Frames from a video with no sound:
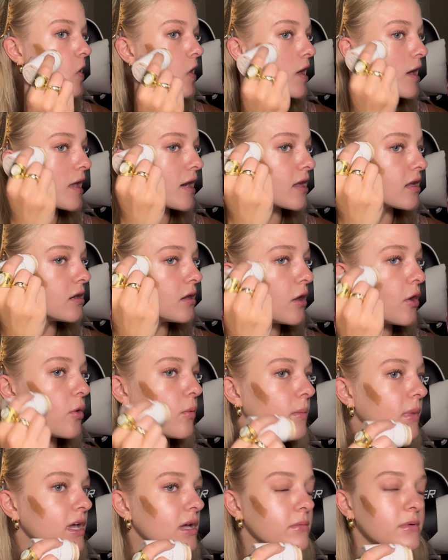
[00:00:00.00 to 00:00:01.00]
and I know
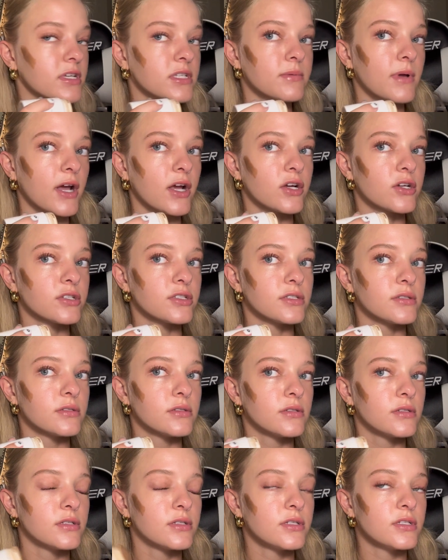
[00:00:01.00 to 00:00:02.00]
makeup expires.
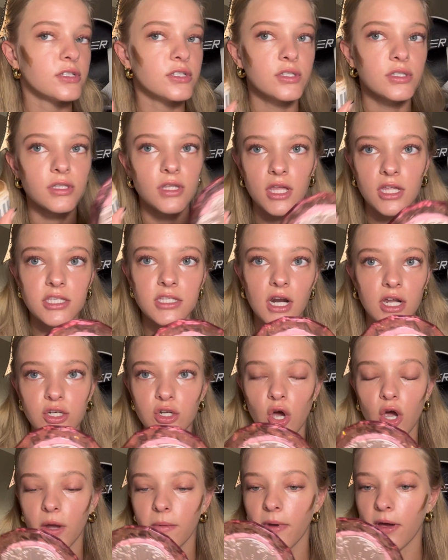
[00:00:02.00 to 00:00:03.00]
Let's not
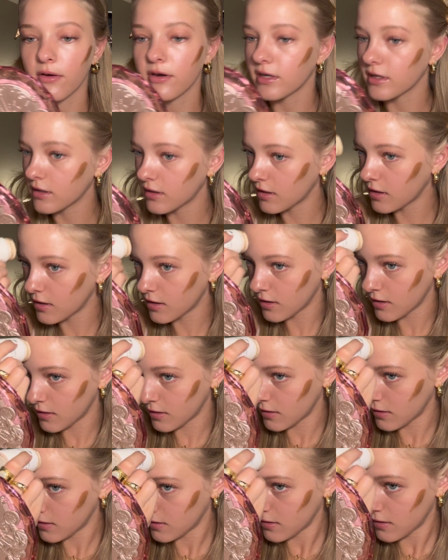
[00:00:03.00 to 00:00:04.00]
talk about it.
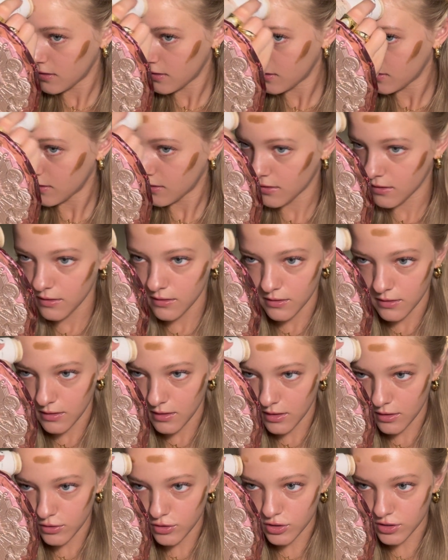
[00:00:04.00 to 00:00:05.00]
I'm
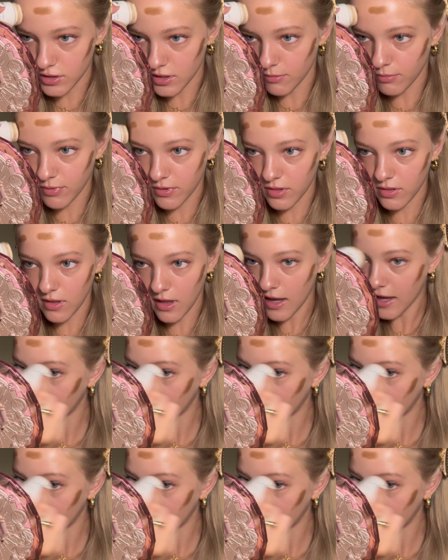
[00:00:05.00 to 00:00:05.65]
gonna just apply